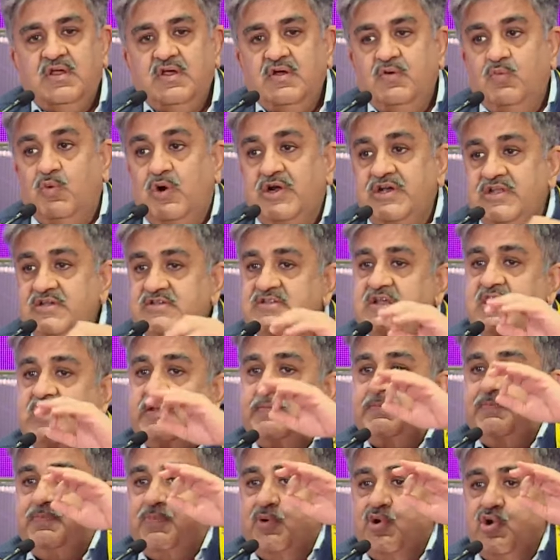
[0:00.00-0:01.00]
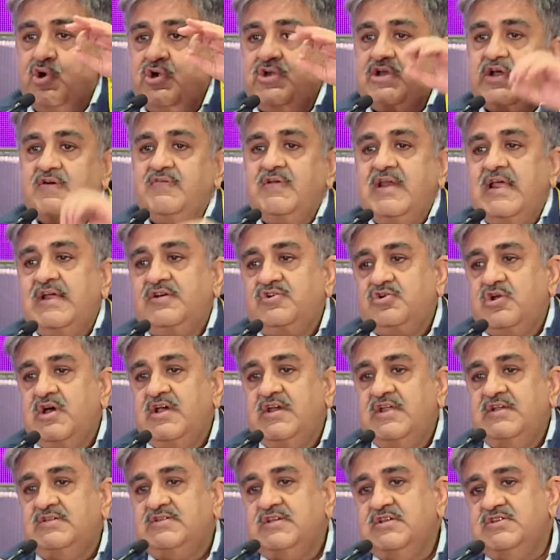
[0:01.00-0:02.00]
What is the import of
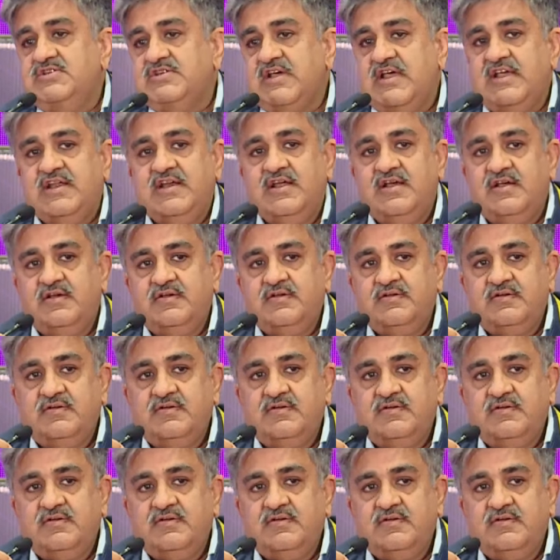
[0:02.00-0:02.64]
electronics in China?